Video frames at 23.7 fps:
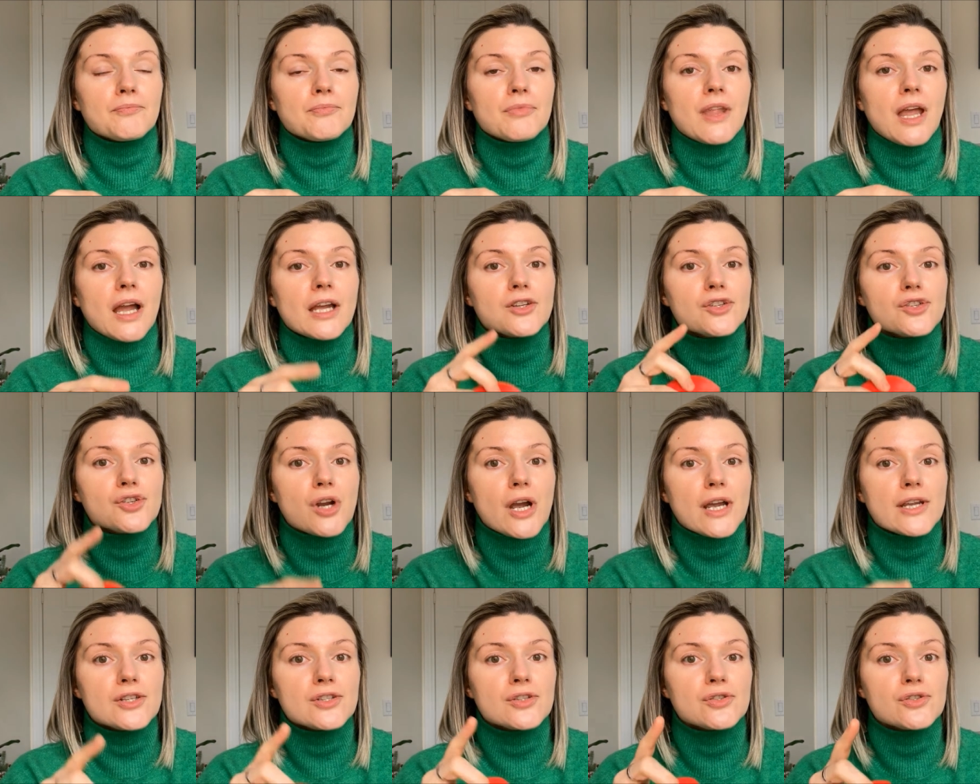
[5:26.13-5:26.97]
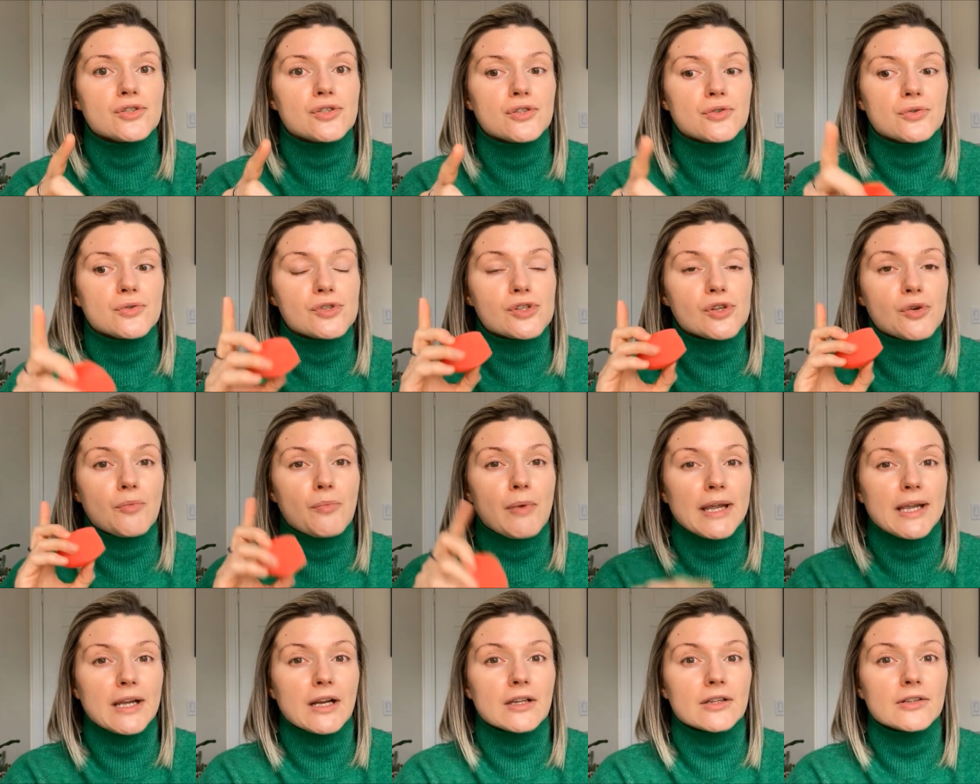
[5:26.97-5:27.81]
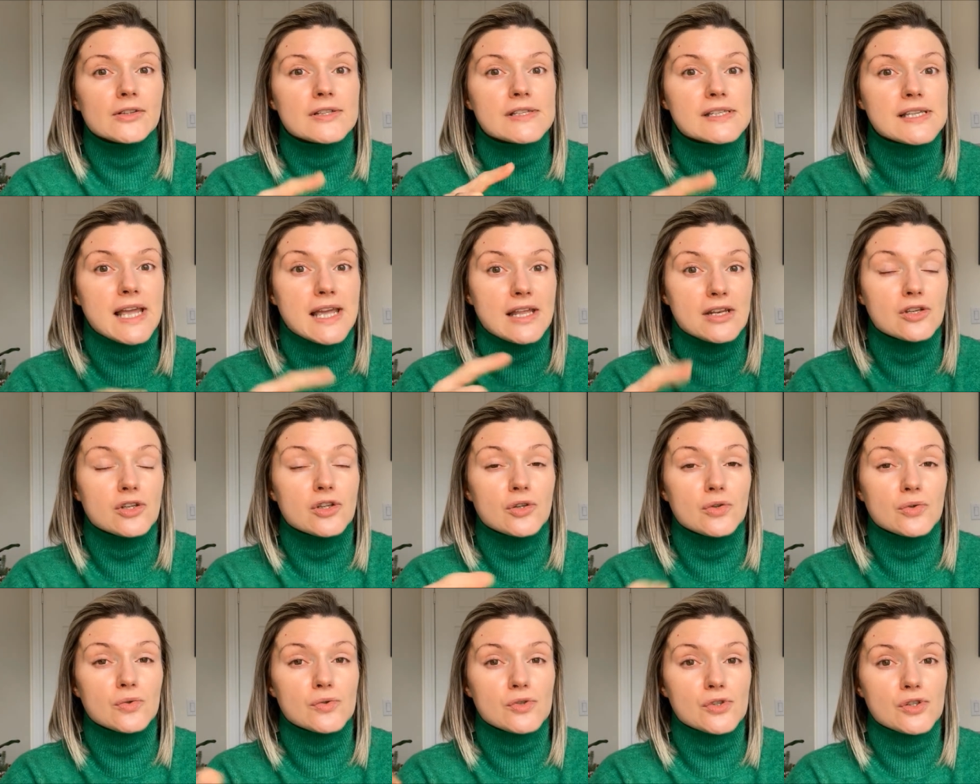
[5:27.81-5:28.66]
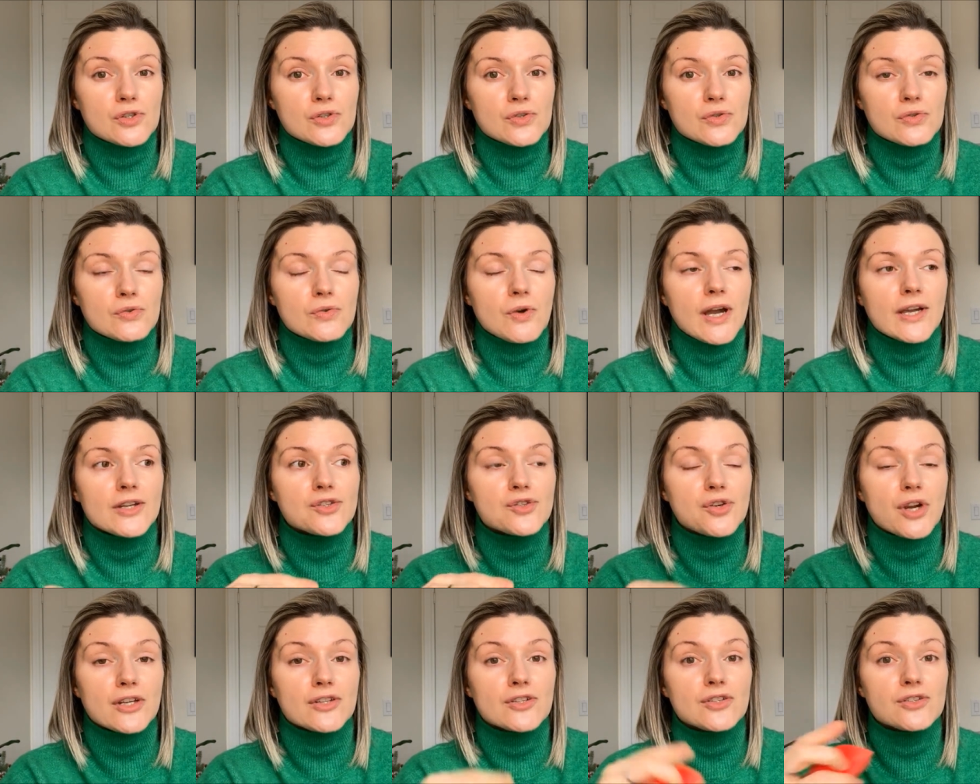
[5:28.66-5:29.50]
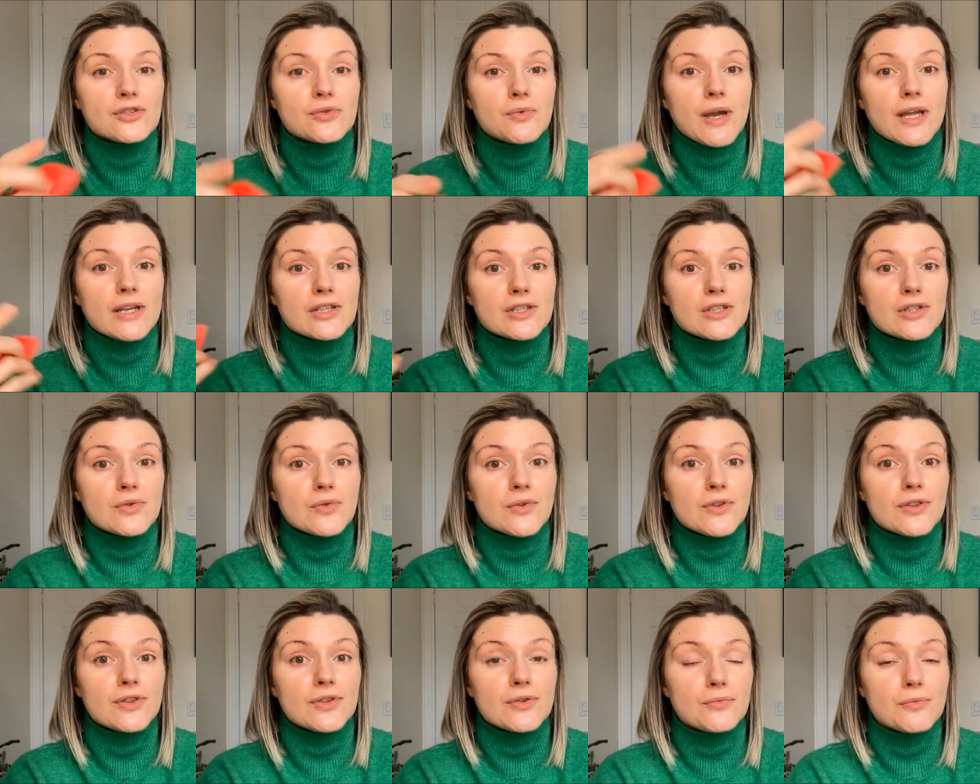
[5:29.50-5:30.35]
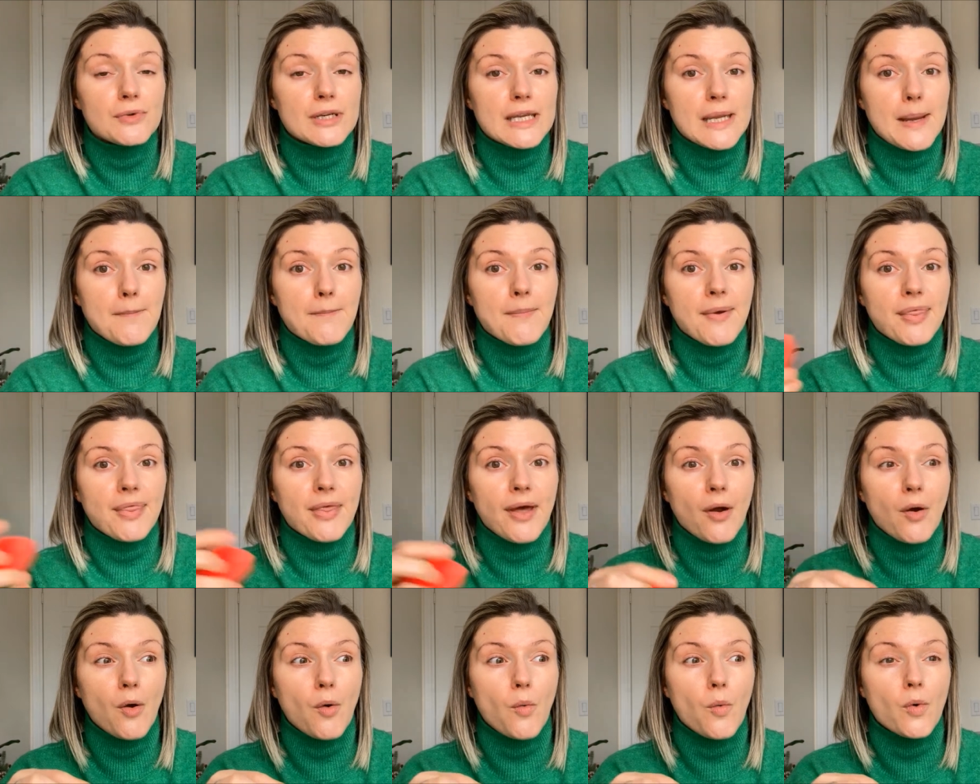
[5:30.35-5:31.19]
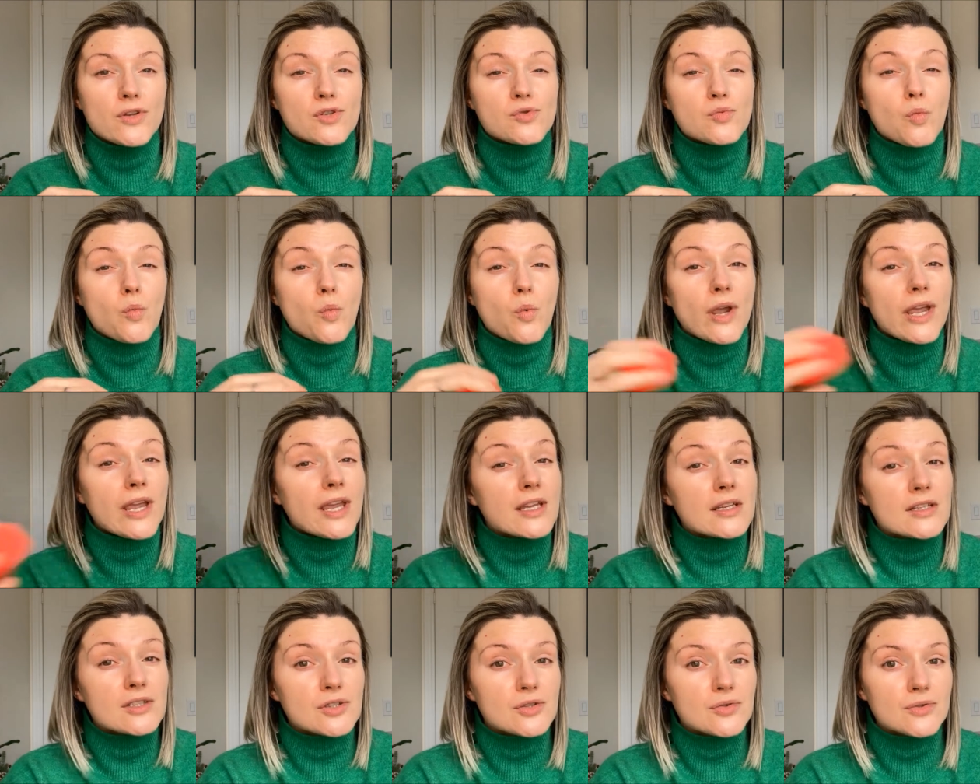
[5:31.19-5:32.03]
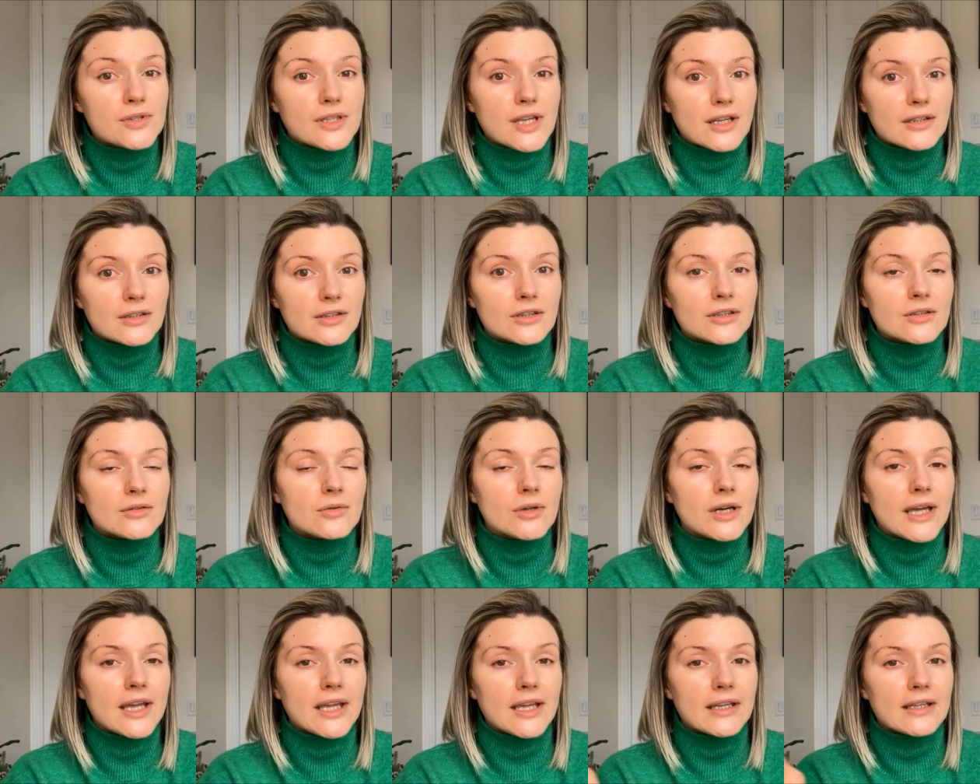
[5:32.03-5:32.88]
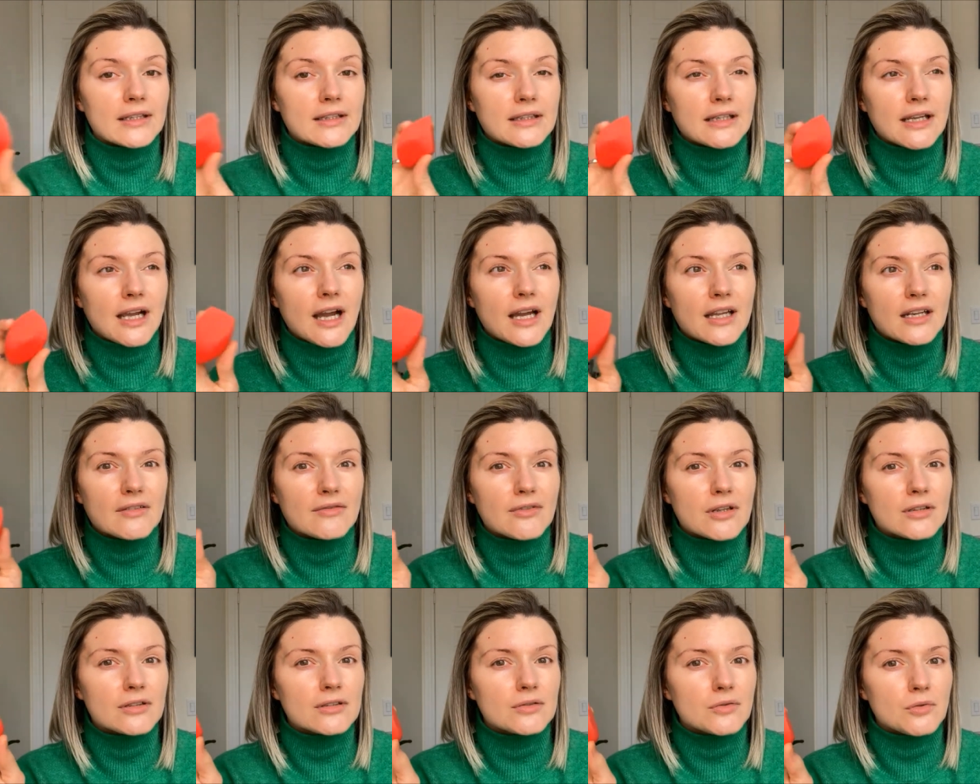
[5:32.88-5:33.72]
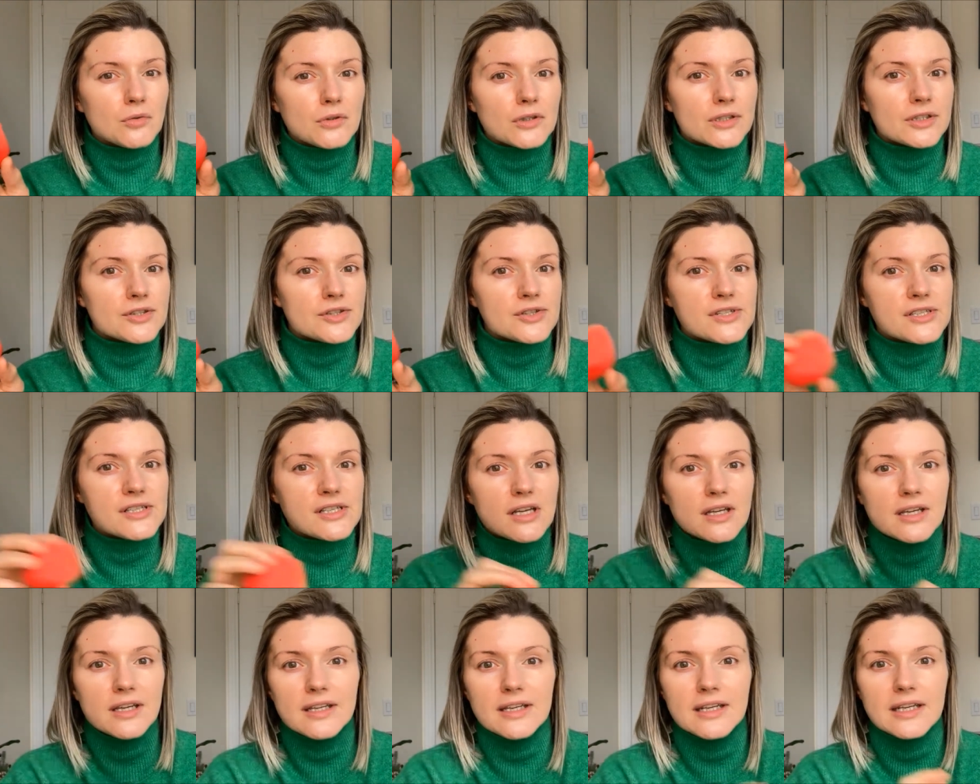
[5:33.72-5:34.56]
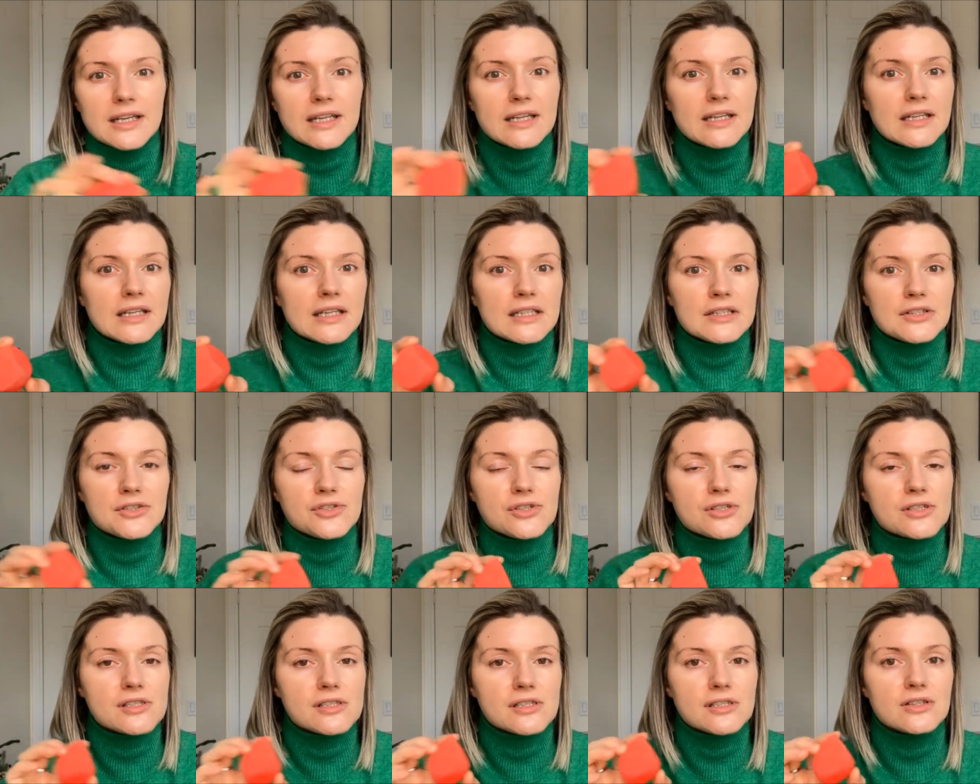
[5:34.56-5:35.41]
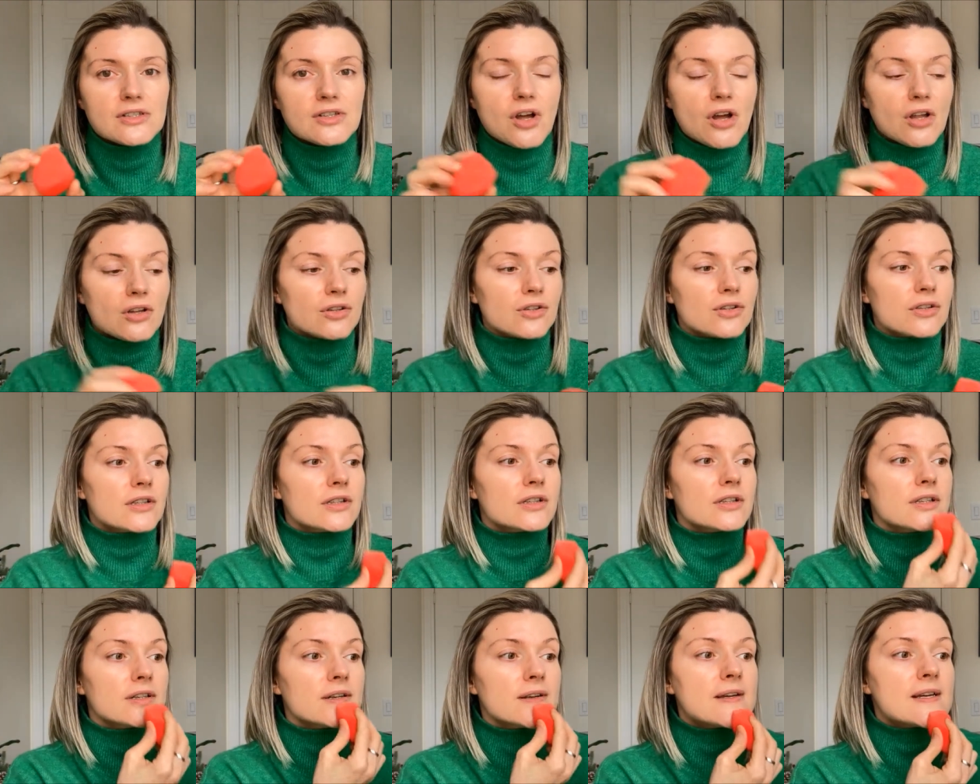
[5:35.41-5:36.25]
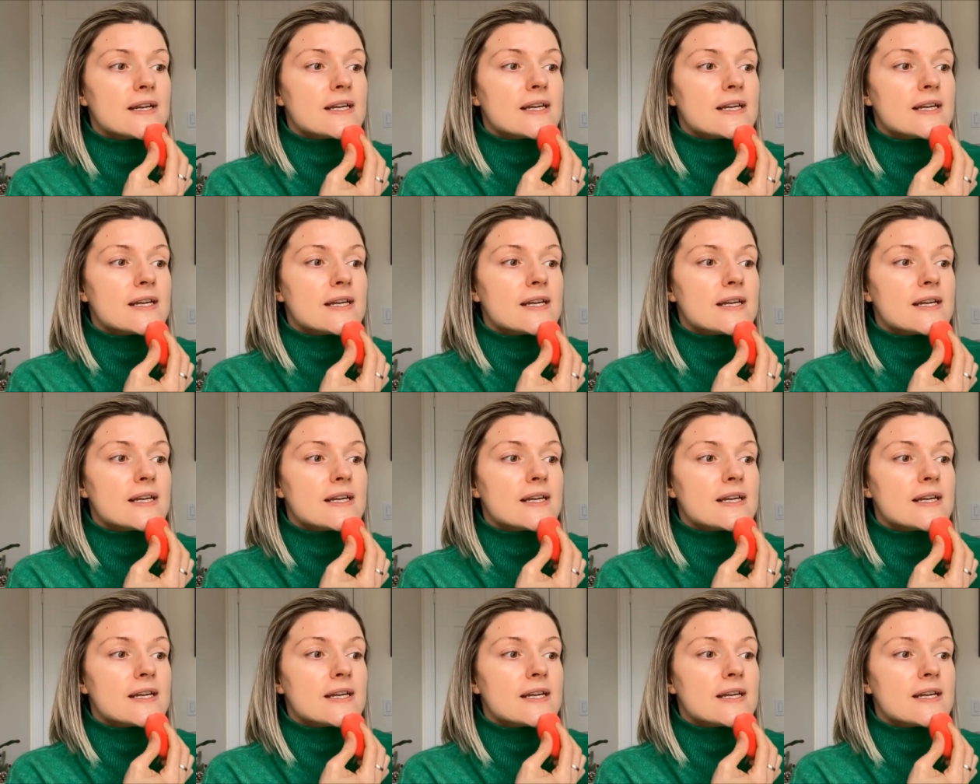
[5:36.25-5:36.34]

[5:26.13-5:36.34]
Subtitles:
I tried to do, so my color is NU2. I tried to do NU3, but that one was way too yellow and kind of on the orange side, and it just did not look good.